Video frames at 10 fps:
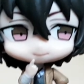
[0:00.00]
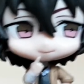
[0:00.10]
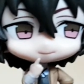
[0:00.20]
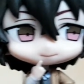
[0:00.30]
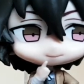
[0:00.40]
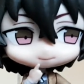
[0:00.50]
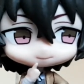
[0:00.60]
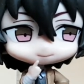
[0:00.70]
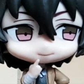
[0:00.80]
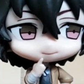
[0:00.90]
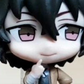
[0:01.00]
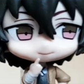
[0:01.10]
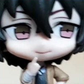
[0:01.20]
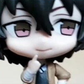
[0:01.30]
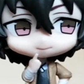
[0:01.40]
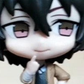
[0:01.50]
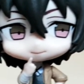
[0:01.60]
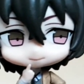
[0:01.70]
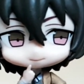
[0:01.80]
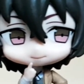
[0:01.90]
Please go look for
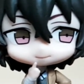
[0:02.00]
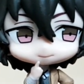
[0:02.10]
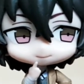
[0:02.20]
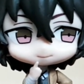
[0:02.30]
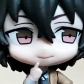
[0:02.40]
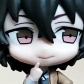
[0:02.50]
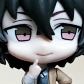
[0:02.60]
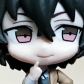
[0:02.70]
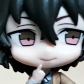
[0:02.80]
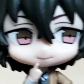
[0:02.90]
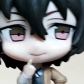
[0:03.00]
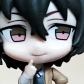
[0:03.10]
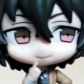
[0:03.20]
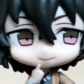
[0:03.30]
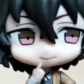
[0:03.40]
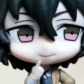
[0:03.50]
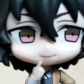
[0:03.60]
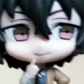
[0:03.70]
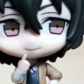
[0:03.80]
Kit Busilak. It's very